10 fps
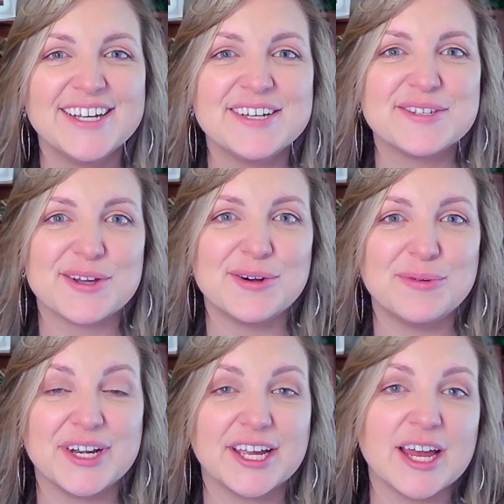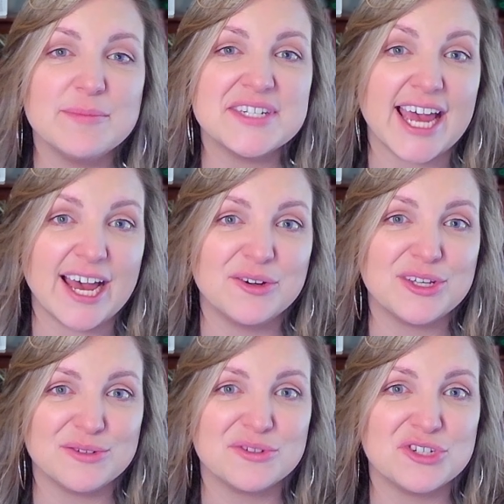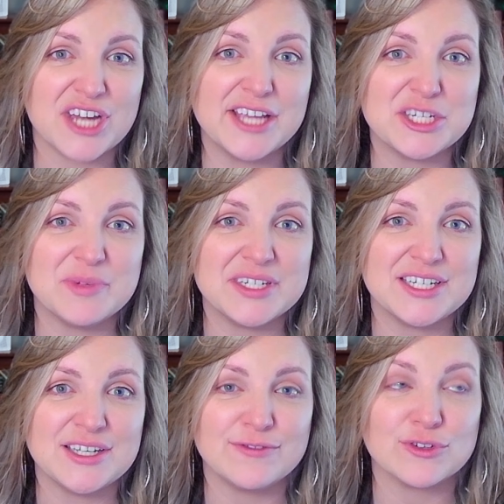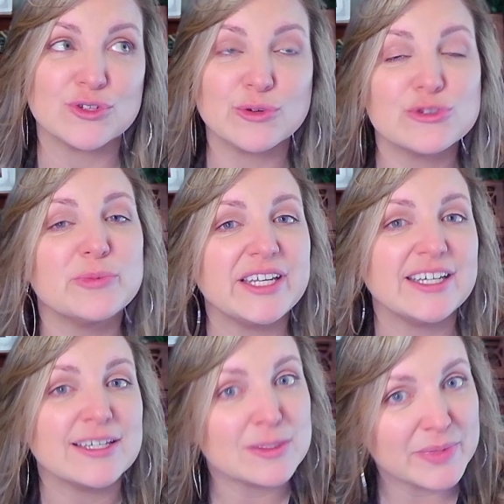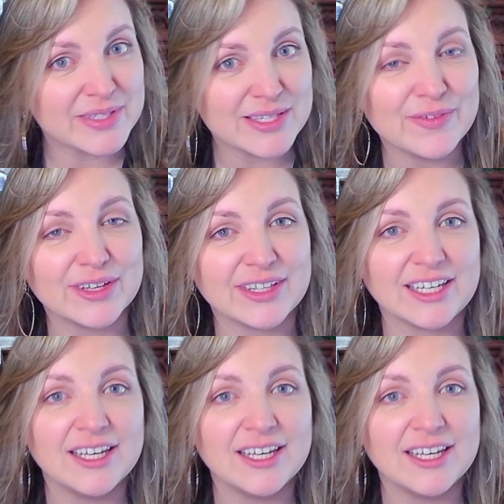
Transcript: So when it comes to how to use ChatGPT for social media specifically,